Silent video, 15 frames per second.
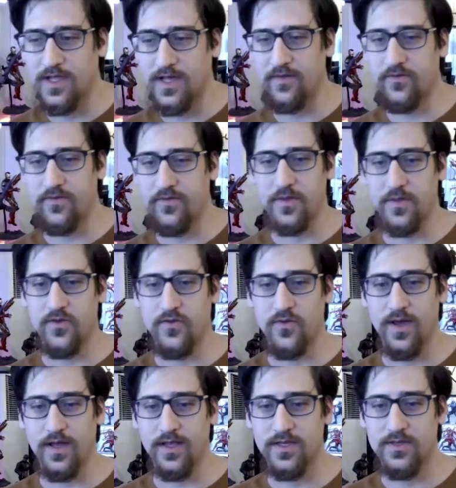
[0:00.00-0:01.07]
Milheim from The
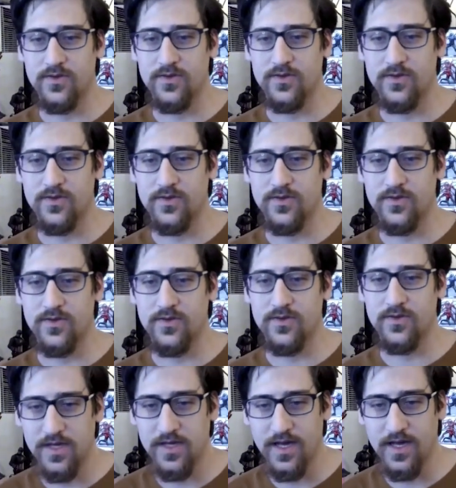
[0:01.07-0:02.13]
Direct. It's great to meet you
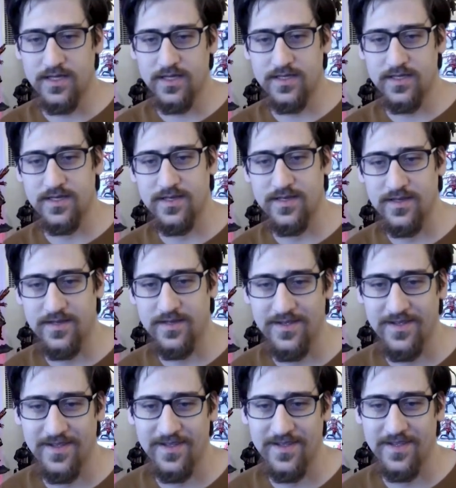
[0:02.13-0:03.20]
guys. Nice, nice
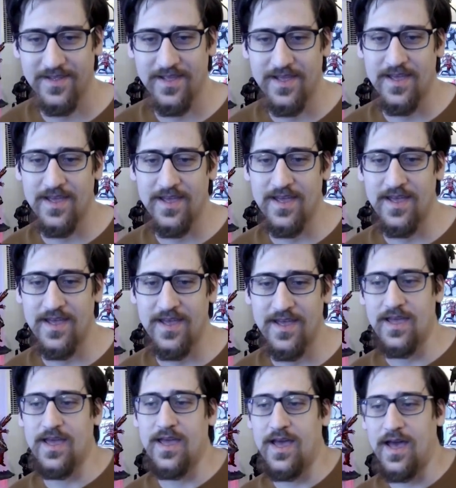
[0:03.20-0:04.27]
to meet, meet you.
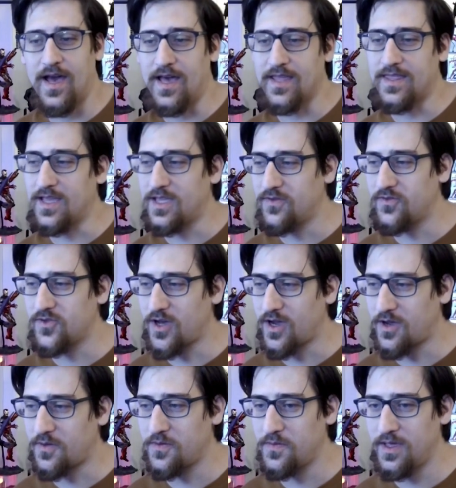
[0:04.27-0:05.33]
Uh, thank you for
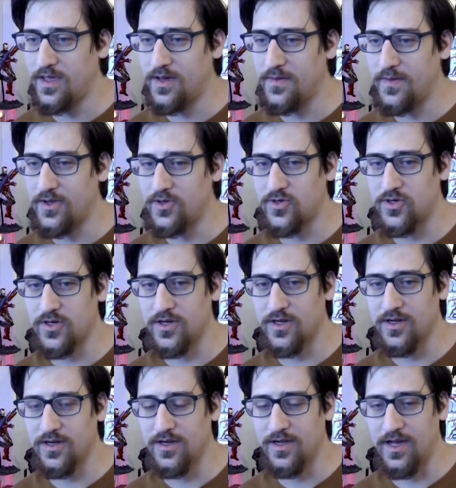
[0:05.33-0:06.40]
talking with me about
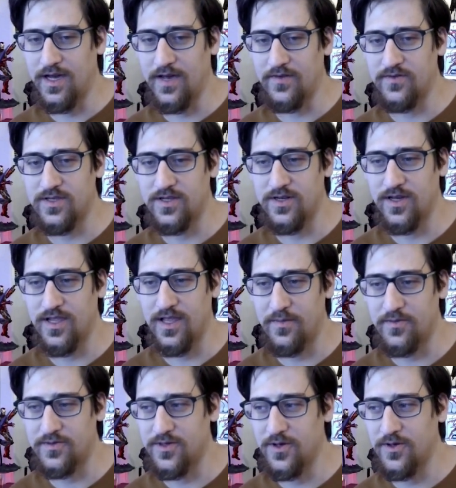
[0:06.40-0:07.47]
Sugar. Uh, I've seen all
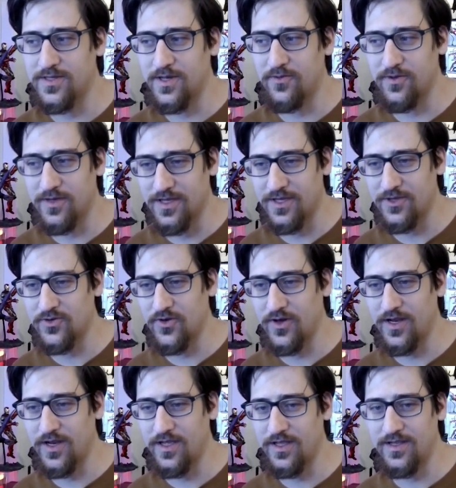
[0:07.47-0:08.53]
episodes. I really enjoyed
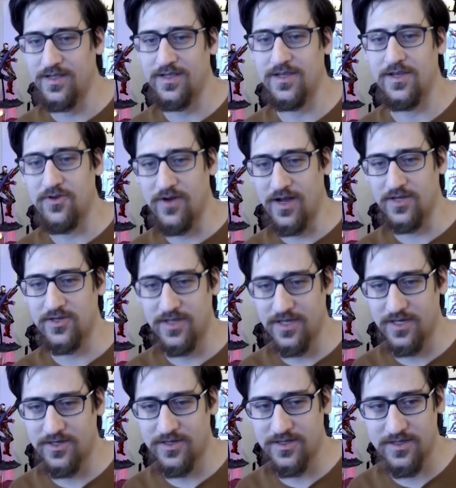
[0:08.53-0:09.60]
it.
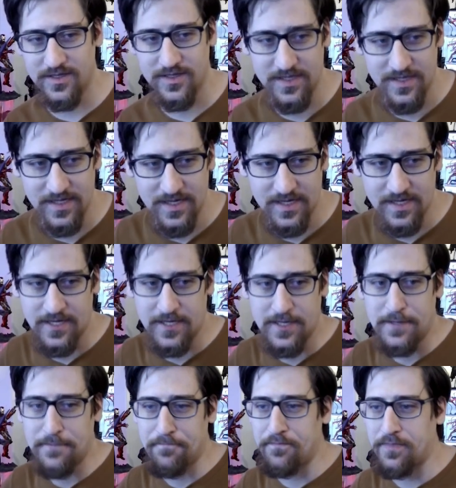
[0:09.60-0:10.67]
Congratulations. Thank you. Thank
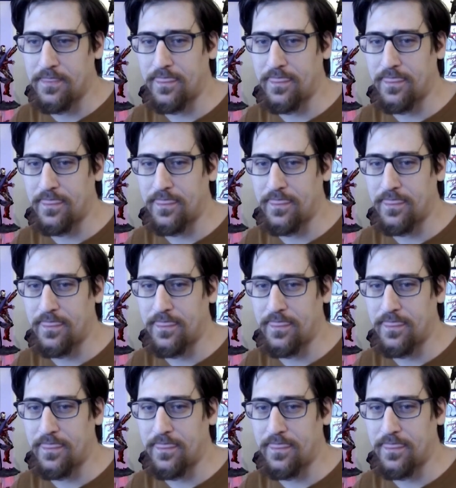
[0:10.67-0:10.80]
you.